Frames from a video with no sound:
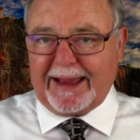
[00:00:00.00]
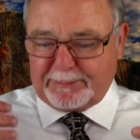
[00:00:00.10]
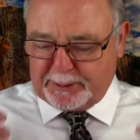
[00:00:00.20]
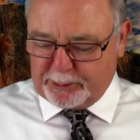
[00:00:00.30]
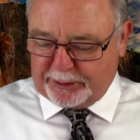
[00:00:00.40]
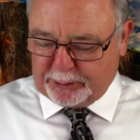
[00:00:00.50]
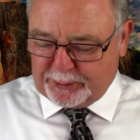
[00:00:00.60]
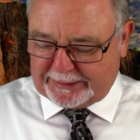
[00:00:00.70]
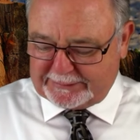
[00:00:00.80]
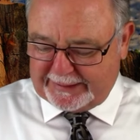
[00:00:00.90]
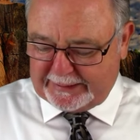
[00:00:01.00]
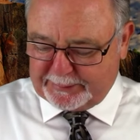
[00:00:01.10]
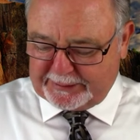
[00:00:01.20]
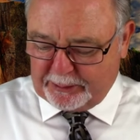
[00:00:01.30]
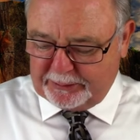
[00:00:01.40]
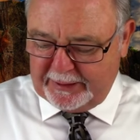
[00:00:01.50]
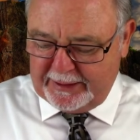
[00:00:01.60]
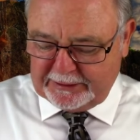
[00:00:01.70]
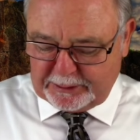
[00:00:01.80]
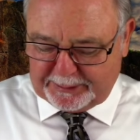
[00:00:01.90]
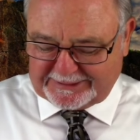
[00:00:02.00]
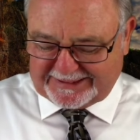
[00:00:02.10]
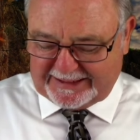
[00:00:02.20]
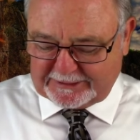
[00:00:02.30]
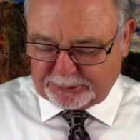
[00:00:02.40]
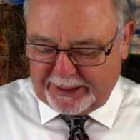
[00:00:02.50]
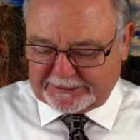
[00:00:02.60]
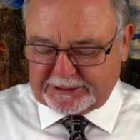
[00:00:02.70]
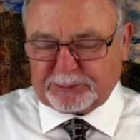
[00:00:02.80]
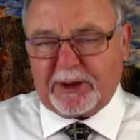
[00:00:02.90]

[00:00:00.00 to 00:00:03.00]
I happen to be wearing white today, but to be seen as righteous.